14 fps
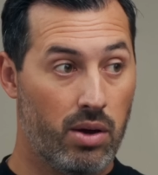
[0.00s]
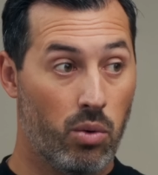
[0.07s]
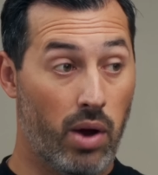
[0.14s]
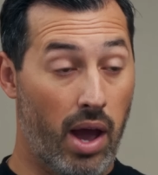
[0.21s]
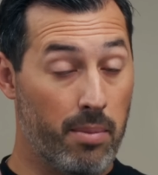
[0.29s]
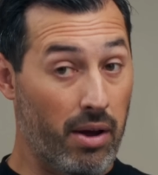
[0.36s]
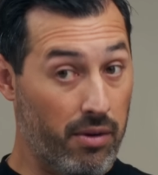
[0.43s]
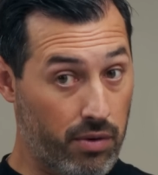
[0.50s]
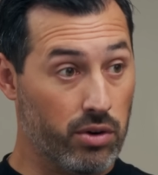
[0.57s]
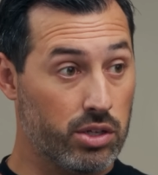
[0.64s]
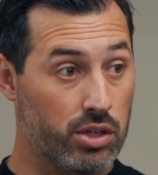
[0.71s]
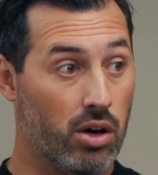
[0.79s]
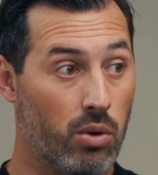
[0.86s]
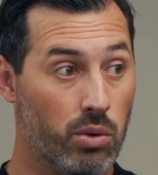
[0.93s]
Mm-hmm. And my
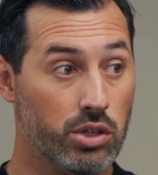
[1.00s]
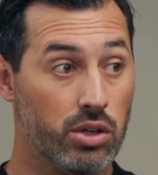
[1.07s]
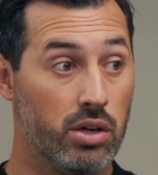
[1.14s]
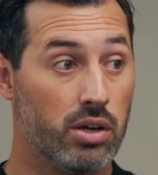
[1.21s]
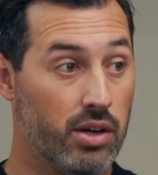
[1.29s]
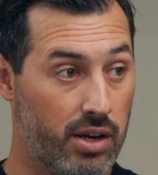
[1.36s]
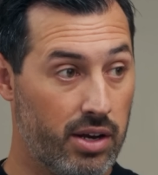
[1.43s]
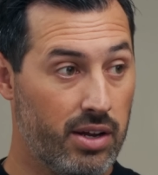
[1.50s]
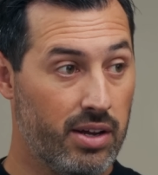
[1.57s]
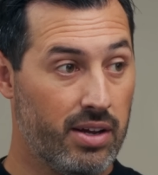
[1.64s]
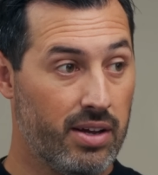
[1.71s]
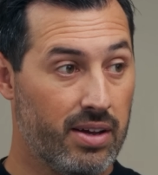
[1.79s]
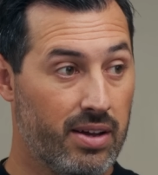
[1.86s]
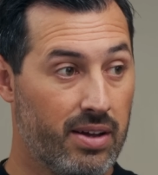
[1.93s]
first thought was good.
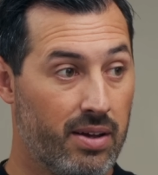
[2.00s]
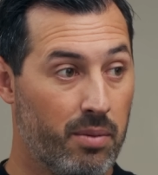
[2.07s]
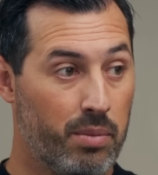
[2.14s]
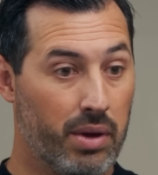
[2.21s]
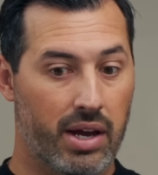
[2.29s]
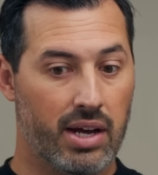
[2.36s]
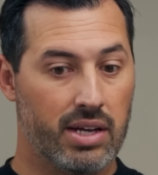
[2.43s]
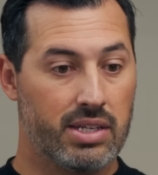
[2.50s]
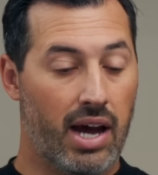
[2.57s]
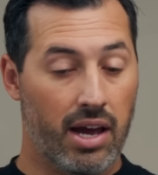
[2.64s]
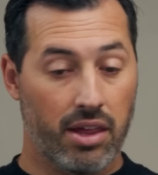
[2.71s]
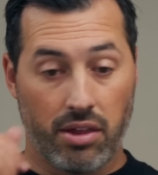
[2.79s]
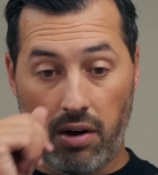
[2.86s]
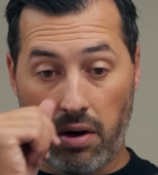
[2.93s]
Mm-hmm. Because
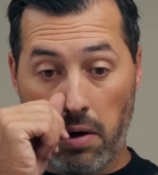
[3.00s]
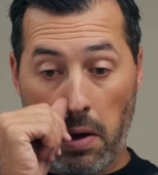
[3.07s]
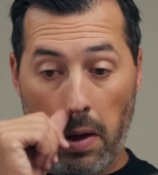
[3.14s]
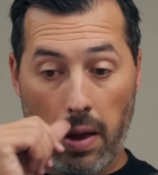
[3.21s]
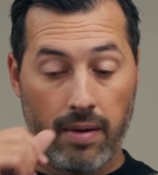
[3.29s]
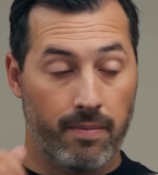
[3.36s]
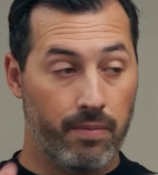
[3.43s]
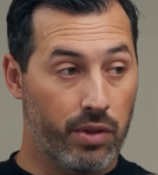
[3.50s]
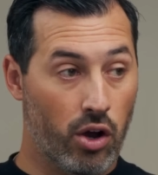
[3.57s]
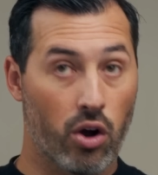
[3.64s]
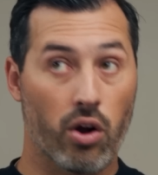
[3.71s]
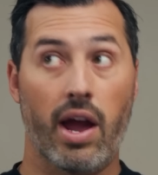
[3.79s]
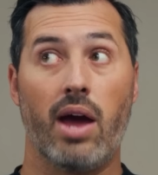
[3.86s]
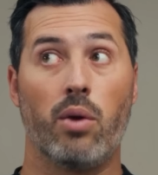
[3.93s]
I thought
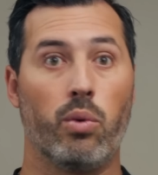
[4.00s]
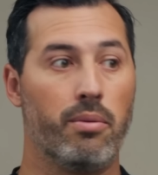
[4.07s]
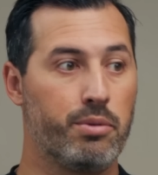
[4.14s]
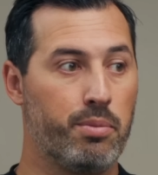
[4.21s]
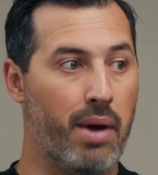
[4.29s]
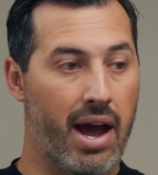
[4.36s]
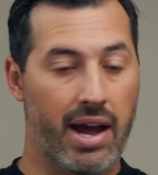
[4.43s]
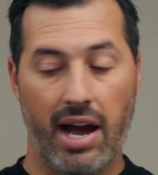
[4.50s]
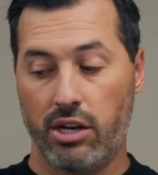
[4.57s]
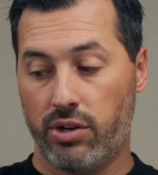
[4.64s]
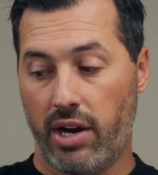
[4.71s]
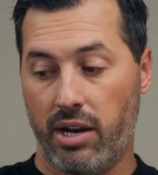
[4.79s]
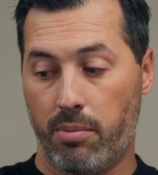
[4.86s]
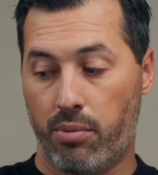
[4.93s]
her head whips back. I
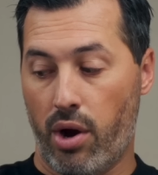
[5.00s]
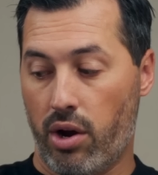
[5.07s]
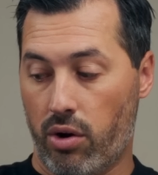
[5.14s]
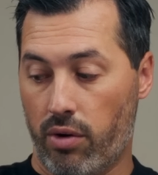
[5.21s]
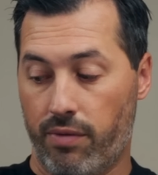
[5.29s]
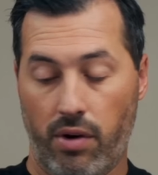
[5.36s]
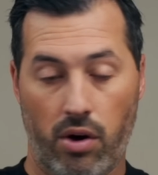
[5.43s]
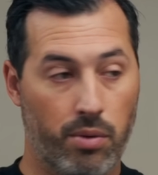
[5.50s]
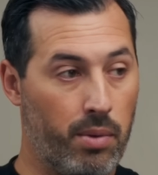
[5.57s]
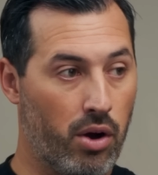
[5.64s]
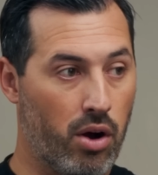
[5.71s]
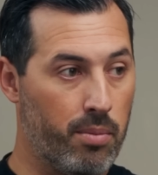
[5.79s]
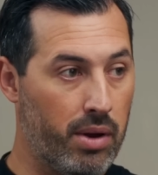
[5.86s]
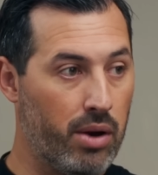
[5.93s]
tried to break her fall with
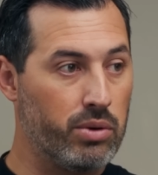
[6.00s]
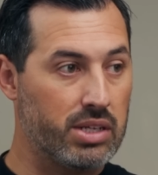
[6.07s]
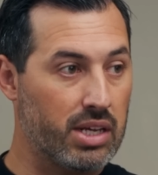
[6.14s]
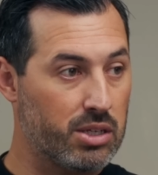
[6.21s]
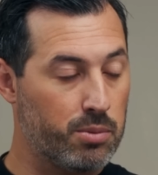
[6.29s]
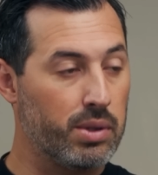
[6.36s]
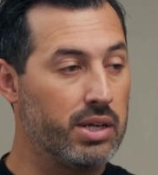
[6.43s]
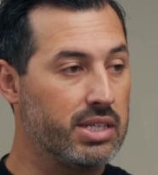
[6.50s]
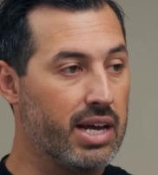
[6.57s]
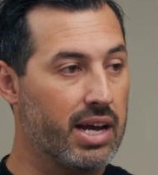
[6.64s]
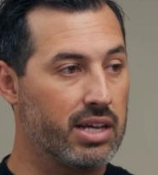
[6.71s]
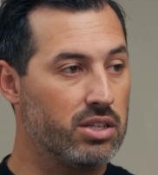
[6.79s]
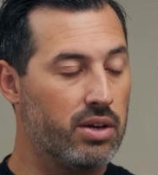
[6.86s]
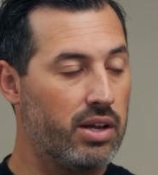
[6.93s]
my arm, but it was a split
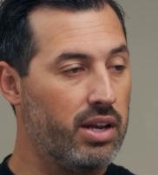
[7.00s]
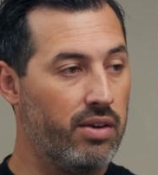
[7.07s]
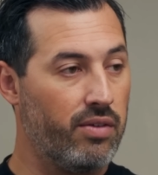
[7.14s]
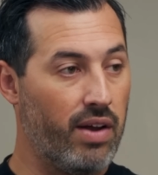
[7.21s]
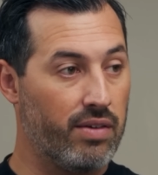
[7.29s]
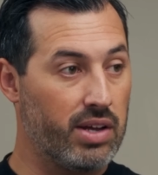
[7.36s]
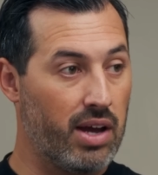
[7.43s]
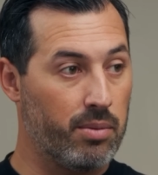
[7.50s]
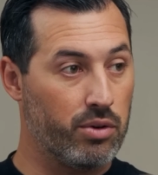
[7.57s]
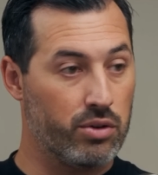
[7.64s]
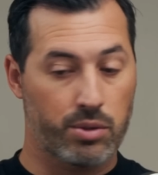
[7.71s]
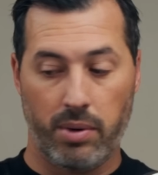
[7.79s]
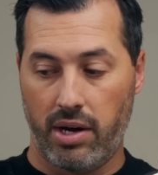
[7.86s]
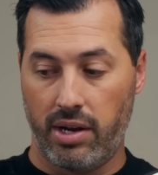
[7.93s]
second. So I didn't even have time to
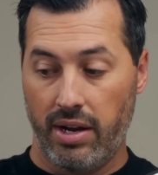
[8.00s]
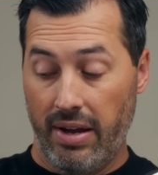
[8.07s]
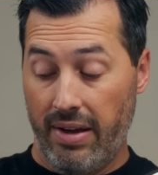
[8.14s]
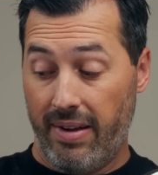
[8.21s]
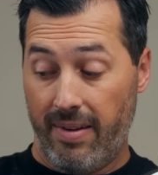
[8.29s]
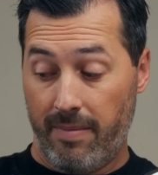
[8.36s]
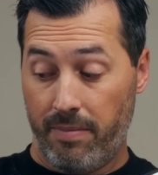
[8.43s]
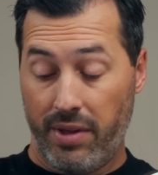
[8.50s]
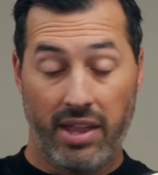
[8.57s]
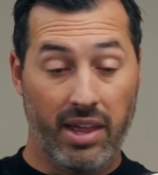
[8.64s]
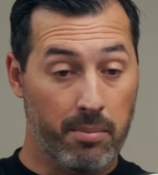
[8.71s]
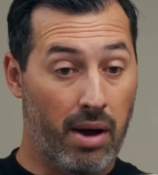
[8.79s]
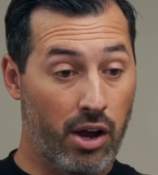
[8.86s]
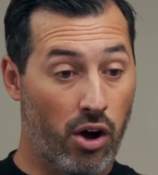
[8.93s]
respond. I
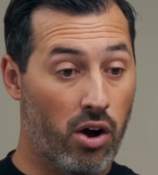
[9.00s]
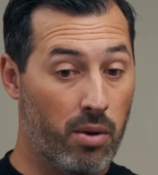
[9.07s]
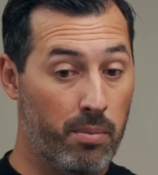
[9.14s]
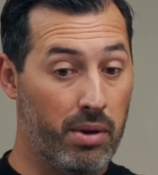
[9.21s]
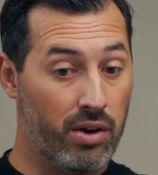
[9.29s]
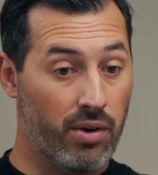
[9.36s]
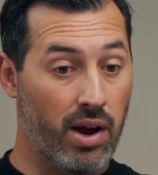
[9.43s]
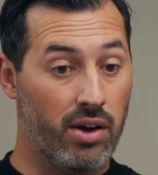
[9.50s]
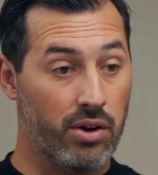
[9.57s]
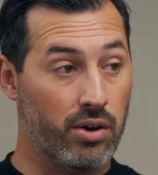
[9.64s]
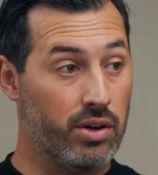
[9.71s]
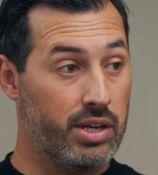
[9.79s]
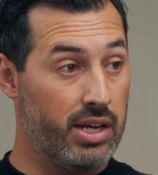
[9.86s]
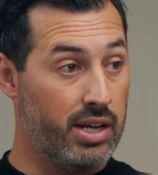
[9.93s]
think my arm being around
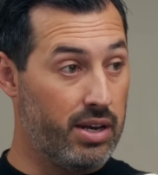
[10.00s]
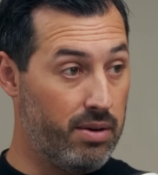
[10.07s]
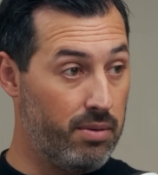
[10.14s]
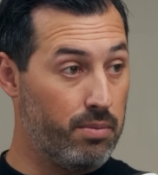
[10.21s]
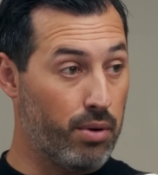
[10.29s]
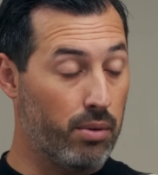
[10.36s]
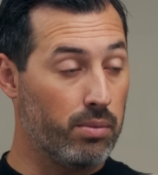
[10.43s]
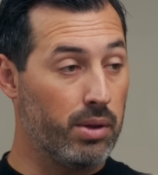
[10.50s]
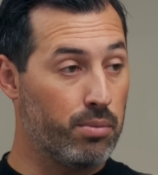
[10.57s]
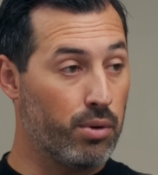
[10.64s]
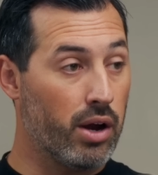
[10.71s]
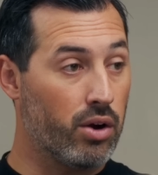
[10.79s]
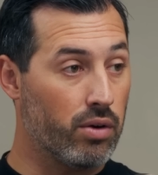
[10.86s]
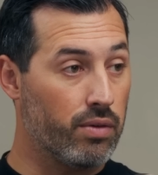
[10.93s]
her did probably
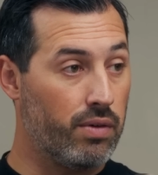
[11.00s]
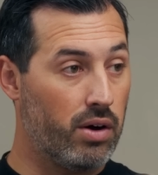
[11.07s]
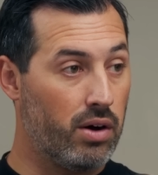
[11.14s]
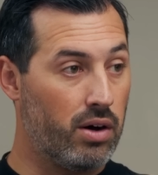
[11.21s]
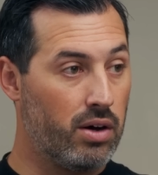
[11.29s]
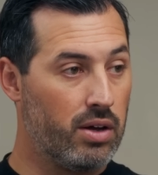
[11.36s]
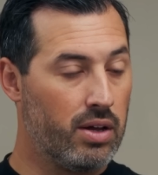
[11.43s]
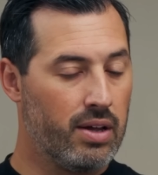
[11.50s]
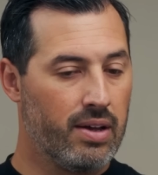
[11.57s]
break her fall.